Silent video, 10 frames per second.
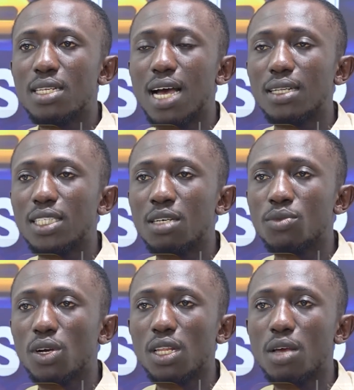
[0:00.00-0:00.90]
in their team,
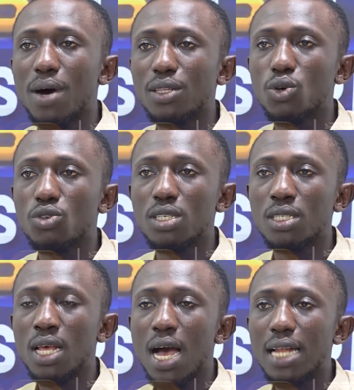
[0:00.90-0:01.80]
talking about
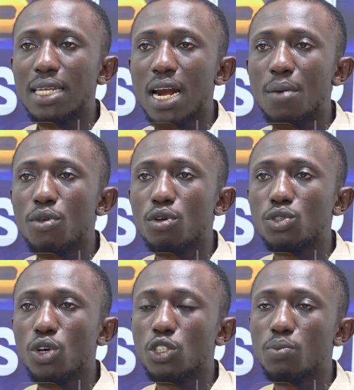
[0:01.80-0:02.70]
Tosin
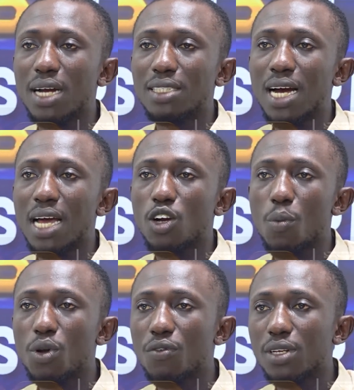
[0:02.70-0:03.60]
Adarabio, Josh Maja, and a
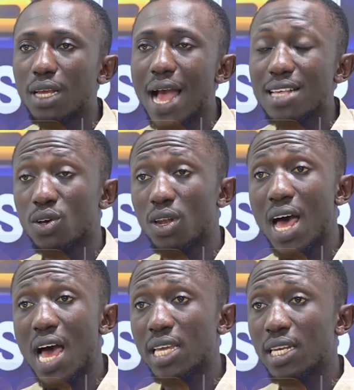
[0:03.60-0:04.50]
couple of other guys,
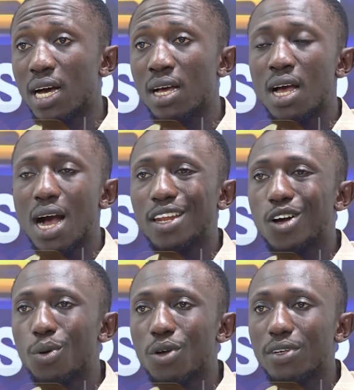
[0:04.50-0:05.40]
Olaina, and a
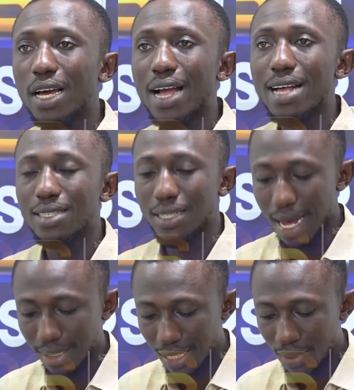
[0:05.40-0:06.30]
couple of other guys in
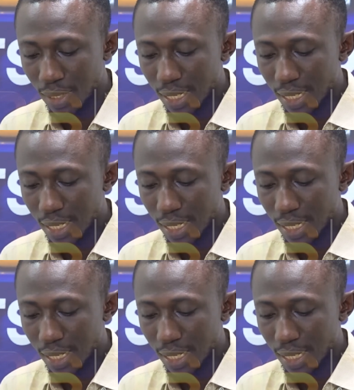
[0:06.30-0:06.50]
their team.